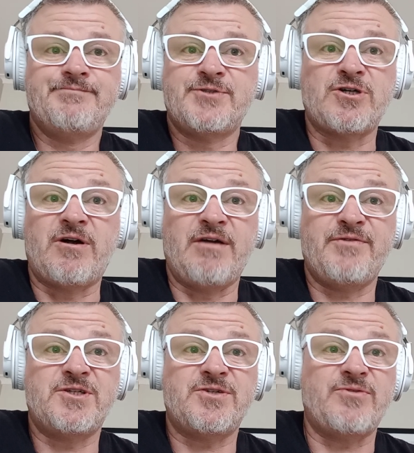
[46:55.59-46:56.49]
Sorry if
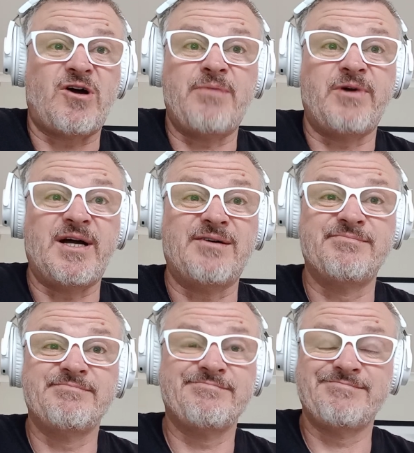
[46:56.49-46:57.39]
it's your eyebrow.
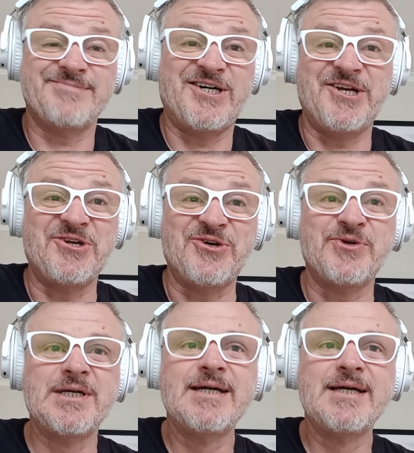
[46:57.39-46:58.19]
I don't know.